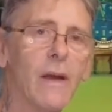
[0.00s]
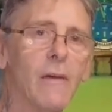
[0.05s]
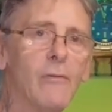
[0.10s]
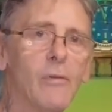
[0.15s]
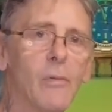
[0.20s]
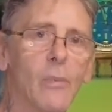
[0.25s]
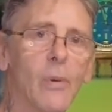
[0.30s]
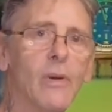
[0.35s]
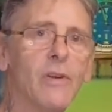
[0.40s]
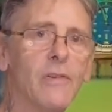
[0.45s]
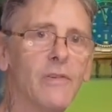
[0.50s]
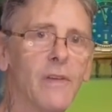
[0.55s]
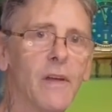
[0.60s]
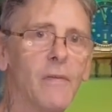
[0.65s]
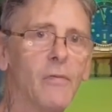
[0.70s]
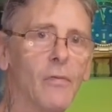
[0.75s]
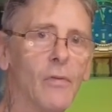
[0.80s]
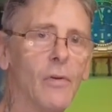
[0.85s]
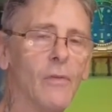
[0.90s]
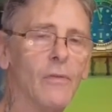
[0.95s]
everybody's
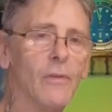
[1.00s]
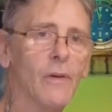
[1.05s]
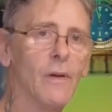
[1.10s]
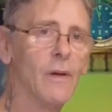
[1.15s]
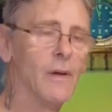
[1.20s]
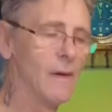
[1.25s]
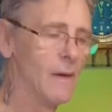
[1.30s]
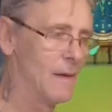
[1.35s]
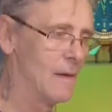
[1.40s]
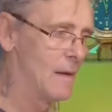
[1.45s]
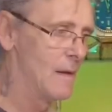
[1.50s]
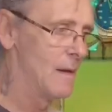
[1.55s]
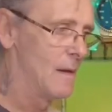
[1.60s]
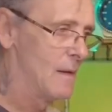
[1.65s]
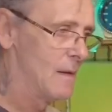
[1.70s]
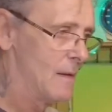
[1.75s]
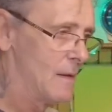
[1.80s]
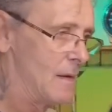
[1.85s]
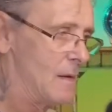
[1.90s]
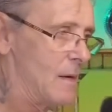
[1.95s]
different.
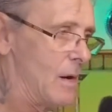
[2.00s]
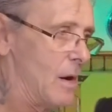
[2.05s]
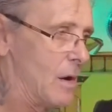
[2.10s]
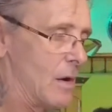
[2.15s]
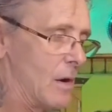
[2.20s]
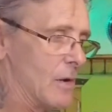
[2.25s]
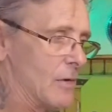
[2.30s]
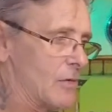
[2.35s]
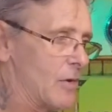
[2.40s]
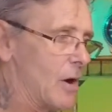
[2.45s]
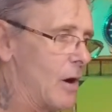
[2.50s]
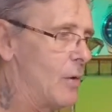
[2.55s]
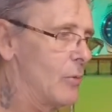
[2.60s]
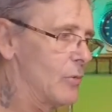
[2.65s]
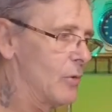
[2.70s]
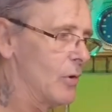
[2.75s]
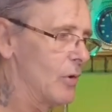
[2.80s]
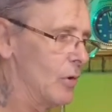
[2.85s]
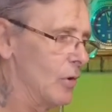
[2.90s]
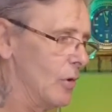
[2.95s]
I like to hold
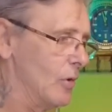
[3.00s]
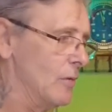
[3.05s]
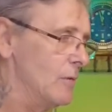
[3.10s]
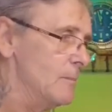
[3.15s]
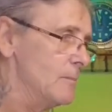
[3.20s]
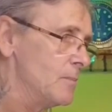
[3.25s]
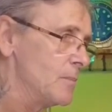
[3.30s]
the gun,